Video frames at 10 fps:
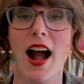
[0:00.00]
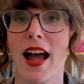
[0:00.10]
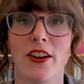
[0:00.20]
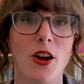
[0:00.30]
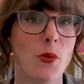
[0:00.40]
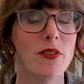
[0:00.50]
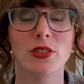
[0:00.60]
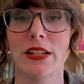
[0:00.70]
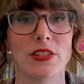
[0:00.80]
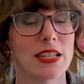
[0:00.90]
I don't know. We
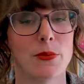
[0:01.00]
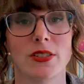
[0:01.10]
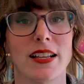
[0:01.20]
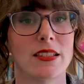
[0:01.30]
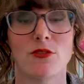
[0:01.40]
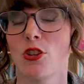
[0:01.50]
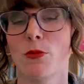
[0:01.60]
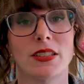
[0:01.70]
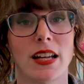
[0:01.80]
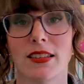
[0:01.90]
only have a sample size of two,
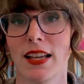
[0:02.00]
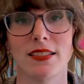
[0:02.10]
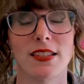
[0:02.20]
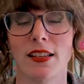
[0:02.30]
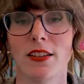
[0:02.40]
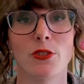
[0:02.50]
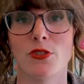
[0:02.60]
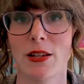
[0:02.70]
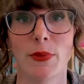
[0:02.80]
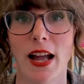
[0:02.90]
but that, that's the
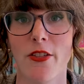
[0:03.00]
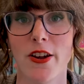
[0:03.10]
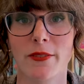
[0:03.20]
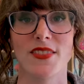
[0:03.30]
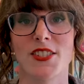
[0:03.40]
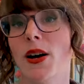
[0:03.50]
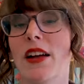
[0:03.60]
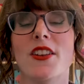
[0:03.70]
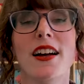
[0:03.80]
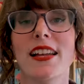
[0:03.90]
conclusion I'm gathering. So I
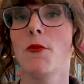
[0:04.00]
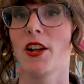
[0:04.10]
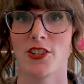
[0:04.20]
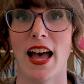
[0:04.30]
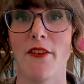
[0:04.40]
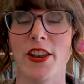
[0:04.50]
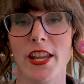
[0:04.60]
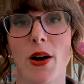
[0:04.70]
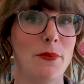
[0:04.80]
have not yet watched that video.